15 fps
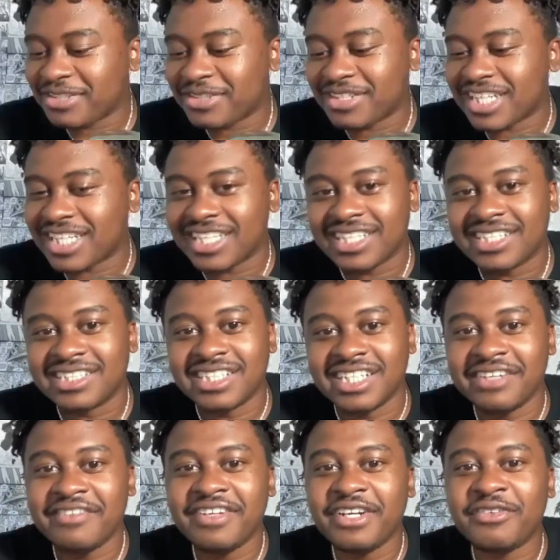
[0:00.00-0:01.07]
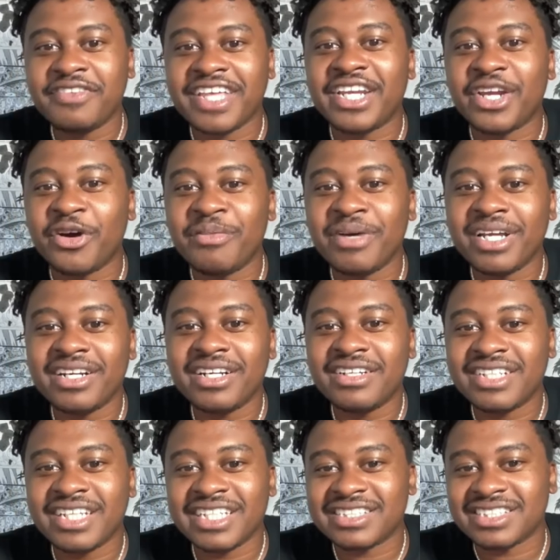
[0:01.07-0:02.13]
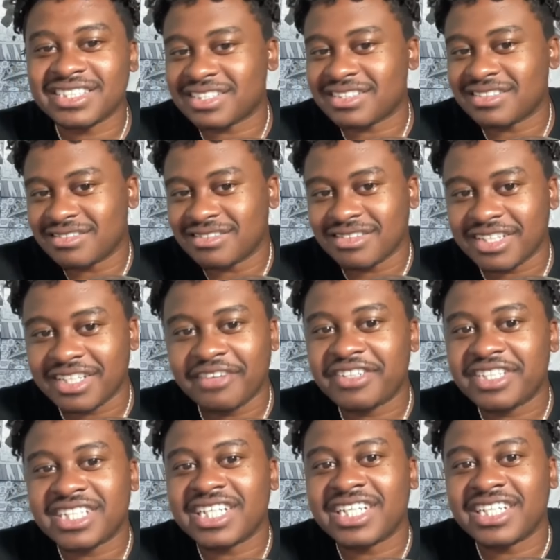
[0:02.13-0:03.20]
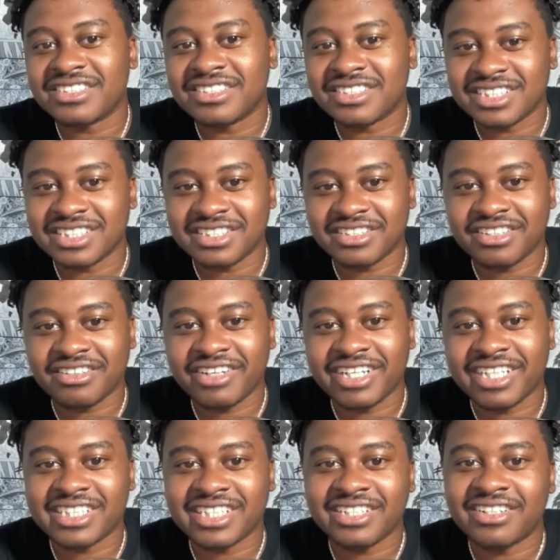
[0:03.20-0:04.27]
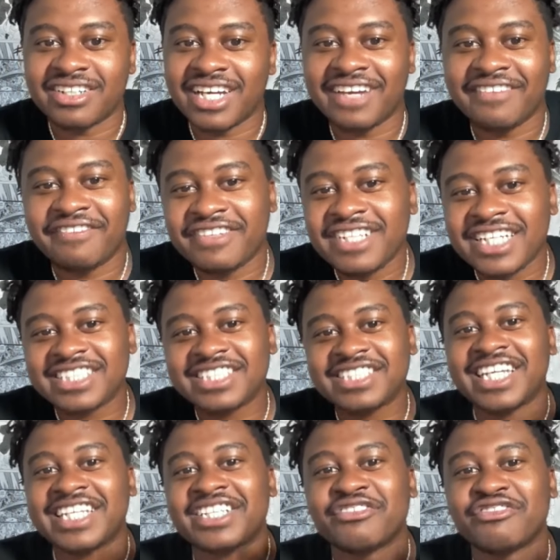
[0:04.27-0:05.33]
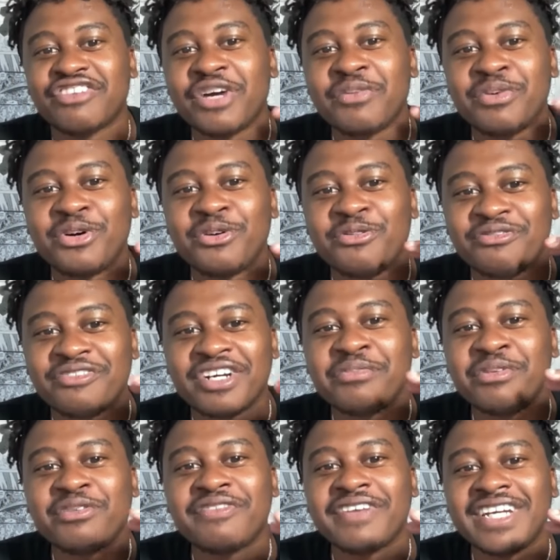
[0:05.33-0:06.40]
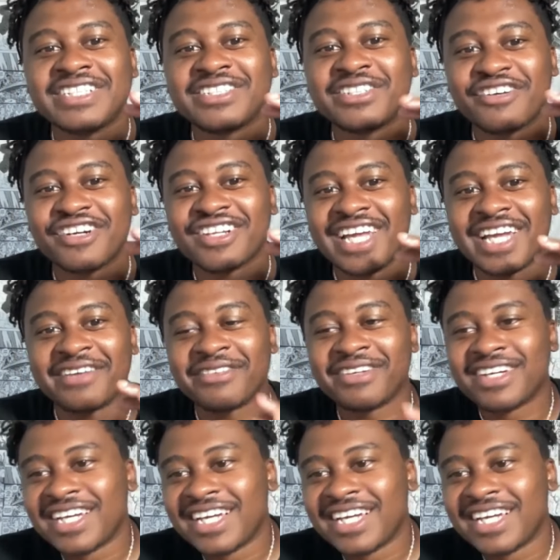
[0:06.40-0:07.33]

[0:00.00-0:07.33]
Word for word: little kid is. Even if they know better, they just every teenager just creates hell. I feel like yeah. it's like the rebel rebel phase of our life.